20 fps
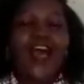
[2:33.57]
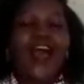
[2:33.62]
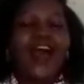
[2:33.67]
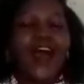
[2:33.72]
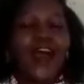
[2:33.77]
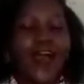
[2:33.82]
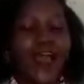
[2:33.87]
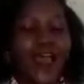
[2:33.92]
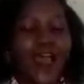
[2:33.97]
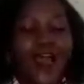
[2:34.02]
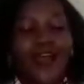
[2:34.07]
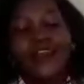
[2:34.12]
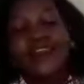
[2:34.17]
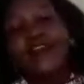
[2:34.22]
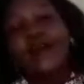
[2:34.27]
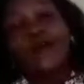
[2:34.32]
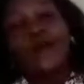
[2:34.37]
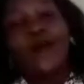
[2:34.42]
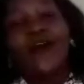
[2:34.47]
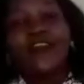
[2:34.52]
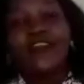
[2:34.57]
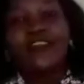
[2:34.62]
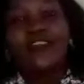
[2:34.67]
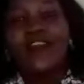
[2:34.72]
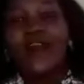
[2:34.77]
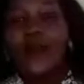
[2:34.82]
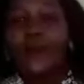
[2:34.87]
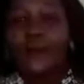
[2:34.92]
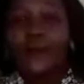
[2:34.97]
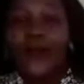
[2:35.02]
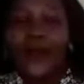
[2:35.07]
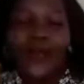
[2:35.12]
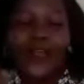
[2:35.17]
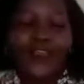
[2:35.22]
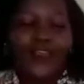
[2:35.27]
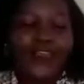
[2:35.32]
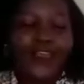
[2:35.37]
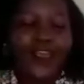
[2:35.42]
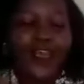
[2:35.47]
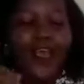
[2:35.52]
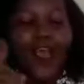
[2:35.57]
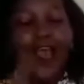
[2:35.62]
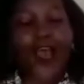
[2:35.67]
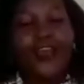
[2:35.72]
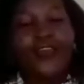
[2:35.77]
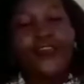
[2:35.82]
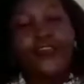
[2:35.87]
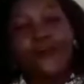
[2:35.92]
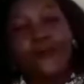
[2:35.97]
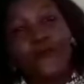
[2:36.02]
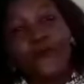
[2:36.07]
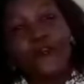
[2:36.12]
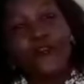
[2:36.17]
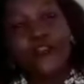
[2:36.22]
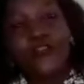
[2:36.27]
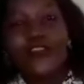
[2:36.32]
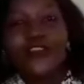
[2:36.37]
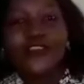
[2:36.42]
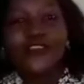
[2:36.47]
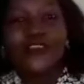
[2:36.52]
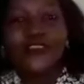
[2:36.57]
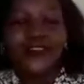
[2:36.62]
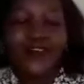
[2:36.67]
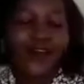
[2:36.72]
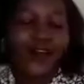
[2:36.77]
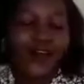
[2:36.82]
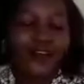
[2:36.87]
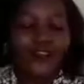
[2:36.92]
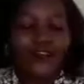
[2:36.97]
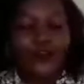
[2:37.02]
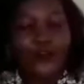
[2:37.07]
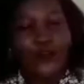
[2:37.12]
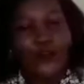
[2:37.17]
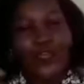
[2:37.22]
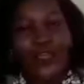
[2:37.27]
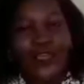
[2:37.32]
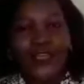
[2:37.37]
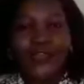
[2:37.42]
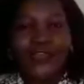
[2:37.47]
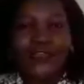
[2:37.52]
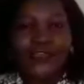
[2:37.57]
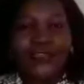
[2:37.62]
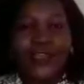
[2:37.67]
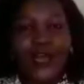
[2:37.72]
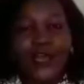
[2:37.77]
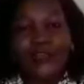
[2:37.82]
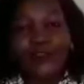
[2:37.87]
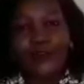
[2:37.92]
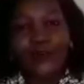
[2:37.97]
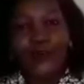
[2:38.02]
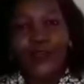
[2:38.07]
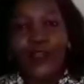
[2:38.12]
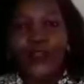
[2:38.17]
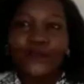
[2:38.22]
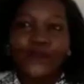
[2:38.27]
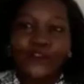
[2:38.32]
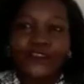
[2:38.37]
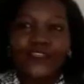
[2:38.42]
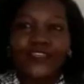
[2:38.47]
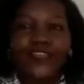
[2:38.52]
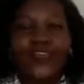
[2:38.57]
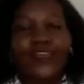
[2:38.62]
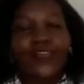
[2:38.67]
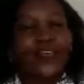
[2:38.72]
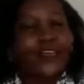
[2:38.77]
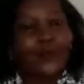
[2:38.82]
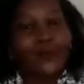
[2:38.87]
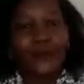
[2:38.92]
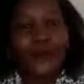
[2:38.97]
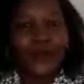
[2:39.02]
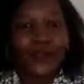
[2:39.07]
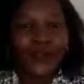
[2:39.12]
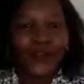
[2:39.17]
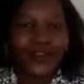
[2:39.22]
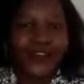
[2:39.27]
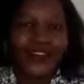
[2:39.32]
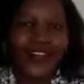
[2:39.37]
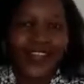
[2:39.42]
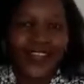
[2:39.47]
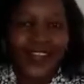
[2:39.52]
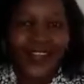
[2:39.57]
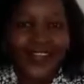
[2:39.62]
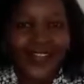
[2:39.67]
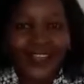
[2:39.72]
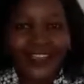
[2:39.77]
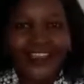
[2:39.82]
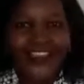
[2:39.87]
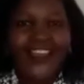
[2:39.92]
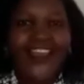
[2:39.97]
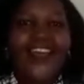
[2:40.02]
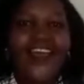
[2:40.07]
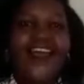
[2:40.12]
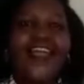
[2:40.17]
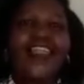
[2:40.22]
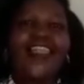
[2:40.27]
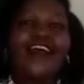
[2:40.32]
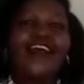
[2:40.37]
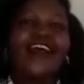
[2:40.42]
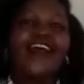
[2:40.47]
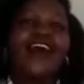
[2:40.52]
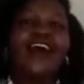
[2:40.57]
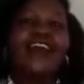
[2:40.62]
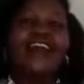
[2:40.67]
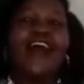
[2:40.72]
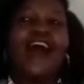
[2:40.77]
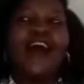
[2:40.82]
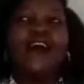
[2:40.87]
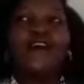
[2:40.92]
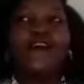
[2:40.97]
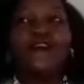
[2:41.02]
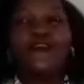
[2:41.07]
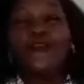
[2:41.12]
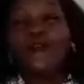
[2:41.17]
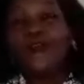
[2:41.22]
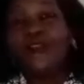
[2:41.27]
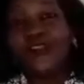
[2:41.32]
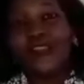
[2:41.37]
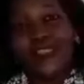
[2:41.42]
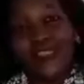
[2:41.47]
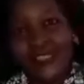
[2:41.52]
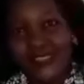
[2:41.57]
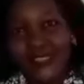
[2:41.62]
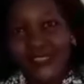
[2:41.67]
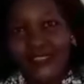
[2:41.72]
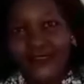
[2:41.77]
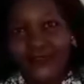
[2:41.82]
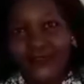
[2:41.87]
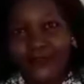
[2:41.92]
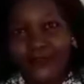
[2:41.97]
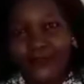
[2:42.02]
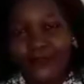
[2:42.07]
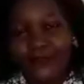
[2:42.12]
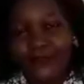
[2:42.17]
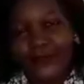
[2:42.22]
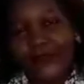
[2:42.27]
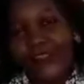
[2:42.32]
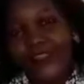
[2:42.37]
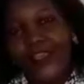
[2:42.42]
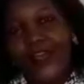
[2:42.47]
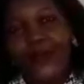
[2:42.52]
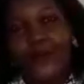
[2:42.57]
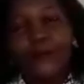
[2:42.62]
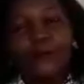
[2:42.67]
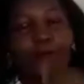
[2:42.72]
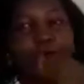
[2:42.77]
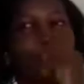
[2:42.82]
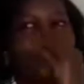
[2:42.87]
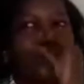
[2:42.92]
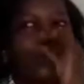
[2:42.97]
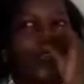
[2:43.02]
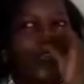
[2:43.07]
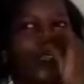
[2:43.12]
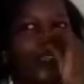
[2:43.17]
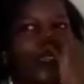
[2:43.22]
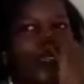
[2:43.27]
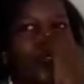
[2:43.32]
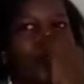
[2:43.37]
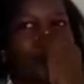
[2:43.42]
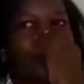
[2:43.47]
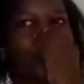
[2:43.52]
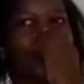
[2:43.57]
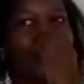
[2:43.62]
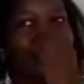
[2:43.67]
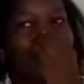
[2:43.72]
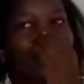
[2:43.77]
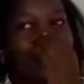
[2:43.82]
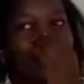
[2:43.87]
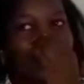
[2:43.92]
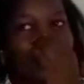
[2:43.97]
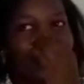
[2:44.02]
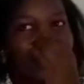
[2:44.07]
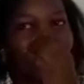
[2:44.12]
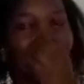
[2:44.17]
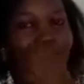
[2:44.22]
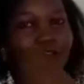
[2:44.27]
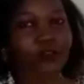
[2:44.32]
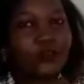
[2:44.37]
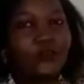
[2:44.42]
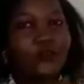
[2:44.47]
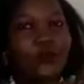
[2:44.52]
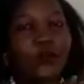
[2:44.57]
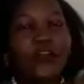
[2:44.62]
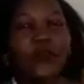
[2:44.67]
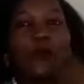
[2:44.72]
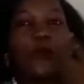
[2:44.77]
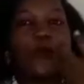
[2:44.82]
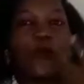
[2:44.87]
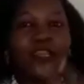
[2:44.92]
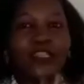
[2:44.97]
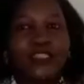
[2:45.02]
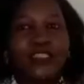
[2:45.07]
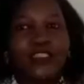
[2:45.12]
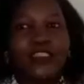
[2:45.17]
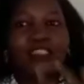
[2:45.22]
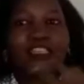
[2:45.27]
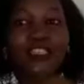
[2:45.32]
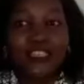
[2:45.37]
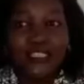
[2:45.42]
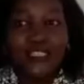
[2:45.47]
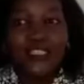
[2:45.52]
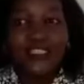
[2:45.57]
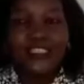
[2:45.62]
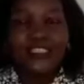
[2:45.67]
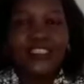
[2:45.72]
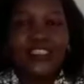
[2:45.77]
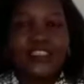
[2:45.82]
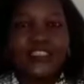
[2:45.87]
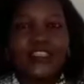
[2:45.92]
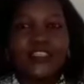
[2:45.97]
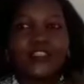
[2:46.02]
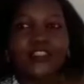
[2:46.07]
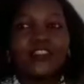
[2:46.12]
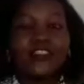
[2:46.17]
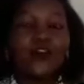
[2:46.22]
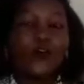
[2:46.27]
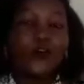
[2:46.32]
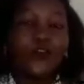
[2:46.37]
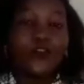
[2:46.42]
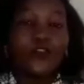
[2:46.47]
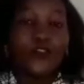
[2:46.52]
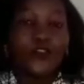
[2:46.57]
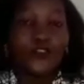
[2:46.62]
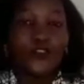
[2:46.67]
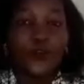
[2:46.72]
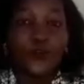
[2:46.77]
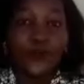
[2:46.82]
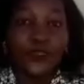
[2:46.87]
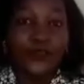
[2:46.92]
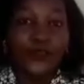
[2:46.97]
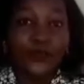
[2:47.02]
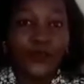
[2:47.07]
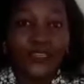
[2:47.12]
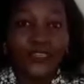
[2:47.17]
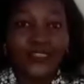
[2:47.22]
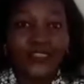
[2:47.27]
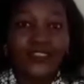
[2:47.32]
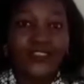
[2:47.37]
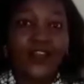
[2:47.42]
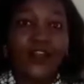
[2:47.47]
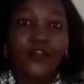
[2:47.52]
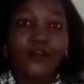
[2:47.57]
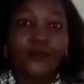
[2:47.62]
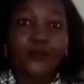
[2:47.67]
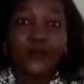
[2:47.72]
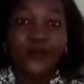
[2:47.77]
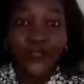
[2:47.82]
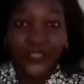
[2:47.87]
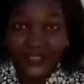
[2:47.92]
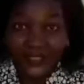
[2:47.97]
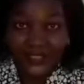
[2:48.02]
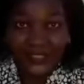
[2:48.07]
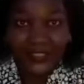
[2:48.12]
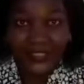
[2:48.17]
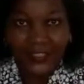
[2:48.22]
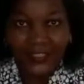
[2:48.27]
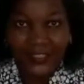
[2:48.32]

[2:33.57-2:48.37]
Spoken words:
I had a partner, ballet, I had a producer, stroke editor, stroke everything, and I had a background guy. Like I had a full team, Then what happened is, is that all these human beings are busy,